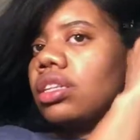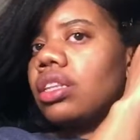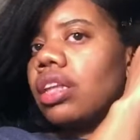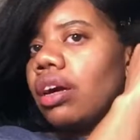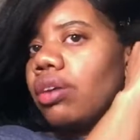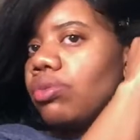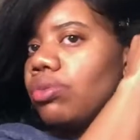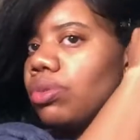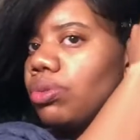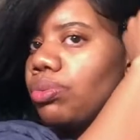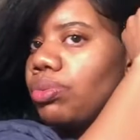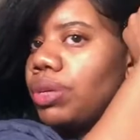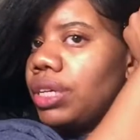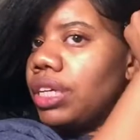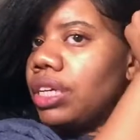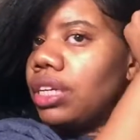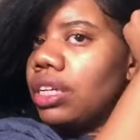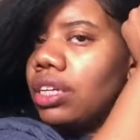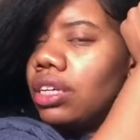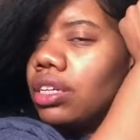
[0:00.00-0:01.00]
That will
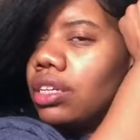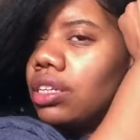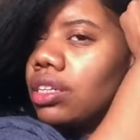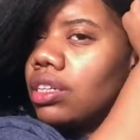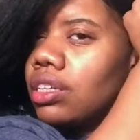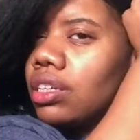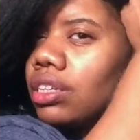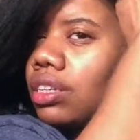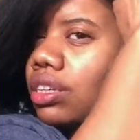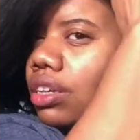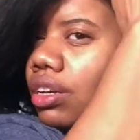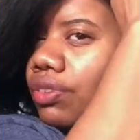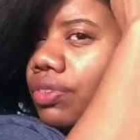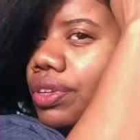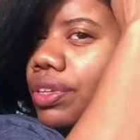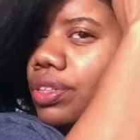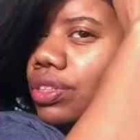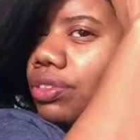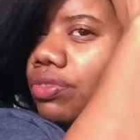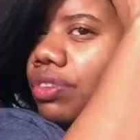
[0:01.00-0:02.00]
be a
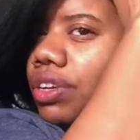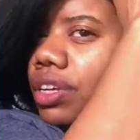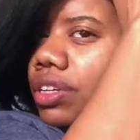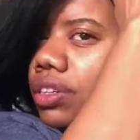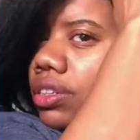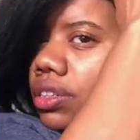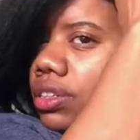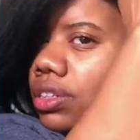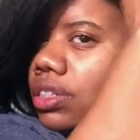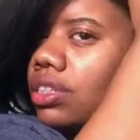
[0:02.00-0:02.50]
future vid. I'm